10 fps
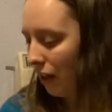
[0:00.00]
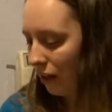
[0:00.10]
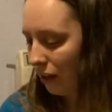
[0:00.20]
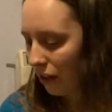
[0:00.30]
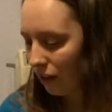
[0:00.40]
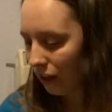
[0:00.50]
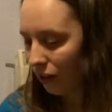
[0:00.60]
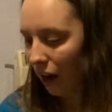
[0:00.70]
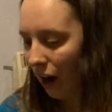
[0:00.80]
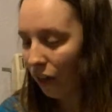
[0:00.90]
and
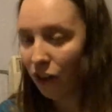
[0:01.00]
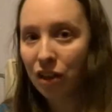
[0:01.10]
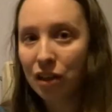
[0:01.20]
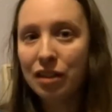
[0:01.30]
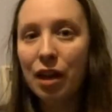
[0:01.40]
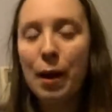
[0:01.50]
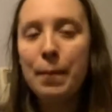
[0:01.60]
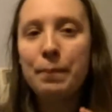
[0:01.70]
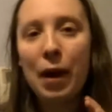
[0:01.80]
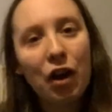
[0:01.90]
here I learned
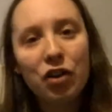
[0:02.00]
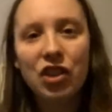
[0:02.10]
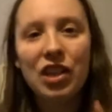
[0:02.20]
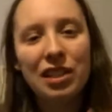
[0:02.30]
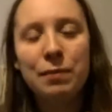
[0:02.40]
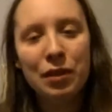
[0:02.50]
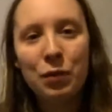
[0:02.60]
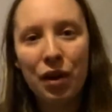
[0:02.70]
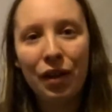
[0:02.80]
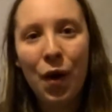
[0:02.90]
biology intermediate
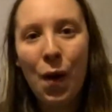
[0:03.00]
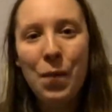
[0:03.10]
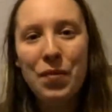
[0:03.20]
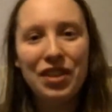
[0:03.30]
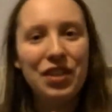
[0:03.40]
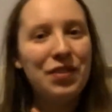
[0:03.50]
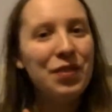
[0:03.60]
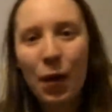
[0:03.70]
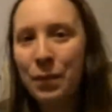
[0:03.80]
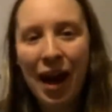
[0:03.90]
1, which I did
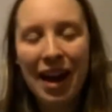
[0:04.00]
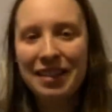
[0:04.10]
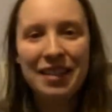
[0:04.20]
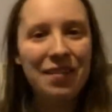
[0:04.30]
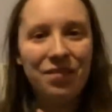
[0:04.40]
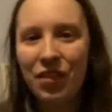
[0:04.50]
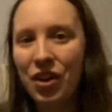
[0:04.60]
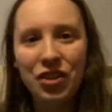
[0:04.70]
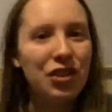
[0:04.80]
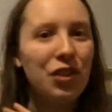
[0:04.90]
not pass in
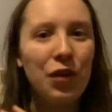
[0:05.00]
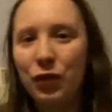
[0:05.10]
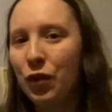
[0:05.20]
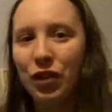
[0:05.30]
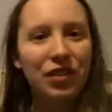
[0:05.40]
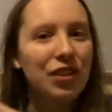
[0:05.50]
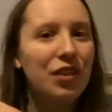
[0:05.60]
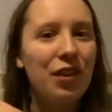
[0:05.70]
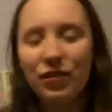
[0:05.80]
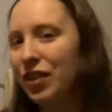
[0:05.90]
3rd year or 4th year
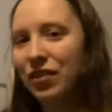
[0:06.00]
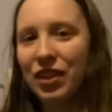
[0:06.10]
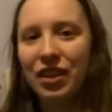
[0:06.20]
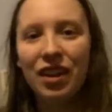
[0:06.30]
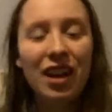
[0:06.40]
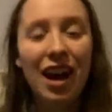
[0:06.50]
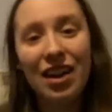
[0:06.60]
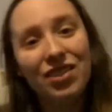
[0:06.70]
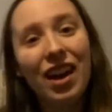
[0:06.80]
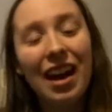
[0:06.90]
or 5th year. I
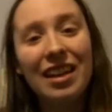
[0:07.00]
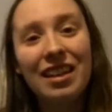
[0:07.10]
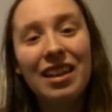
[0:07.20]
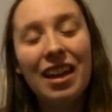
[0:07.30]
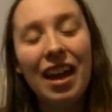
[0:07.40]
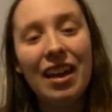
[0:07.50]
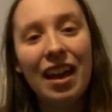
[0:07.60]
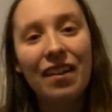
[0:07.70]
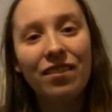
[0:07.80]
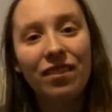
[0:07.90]
tried and
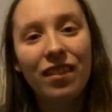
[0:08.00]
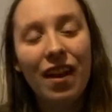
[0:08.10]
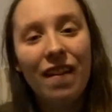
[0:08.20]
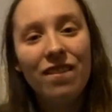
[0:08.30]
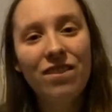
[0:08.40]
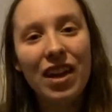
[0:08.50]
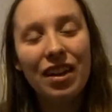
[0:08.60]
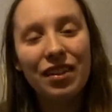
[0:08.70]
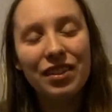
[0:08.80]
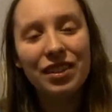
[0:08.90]
I
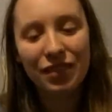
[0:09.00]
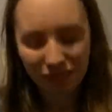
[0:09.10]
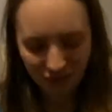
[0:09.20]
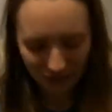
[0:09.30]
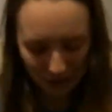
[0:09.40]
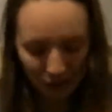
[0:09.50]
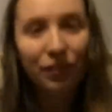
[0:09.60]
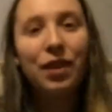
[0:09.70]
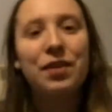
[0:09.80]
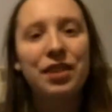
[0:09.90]
failed, so
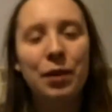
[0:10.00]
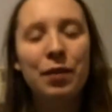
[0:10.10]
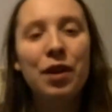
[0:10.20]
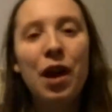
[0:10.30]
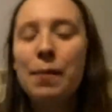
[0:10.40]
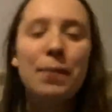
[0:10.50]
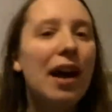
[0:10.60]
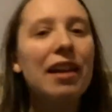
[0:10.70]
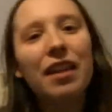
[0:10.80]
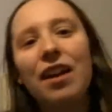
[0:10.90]
that was terrible. But
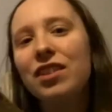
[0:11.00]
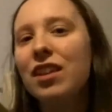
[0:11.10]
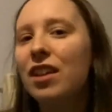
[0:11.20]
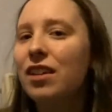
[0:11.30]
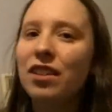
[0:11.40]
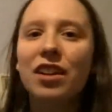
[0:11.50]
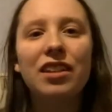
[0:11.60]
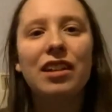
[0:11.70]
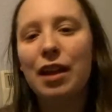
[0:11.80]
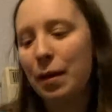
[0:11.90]
I loved
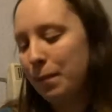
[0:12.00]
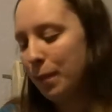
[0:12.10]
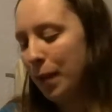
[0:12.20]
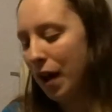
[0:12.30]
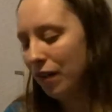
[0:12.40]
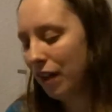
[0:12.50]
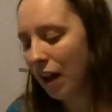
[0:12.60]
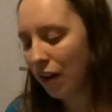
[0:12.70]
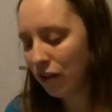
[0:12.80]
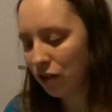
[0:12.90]
learning about the
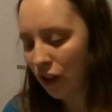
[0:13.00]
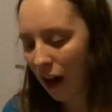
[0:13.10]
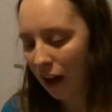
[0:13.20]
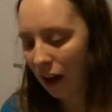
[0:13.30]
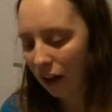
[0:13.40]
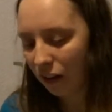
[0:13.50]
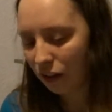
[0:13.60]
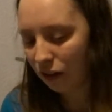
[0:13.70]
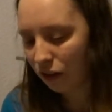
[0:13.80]
health triangle,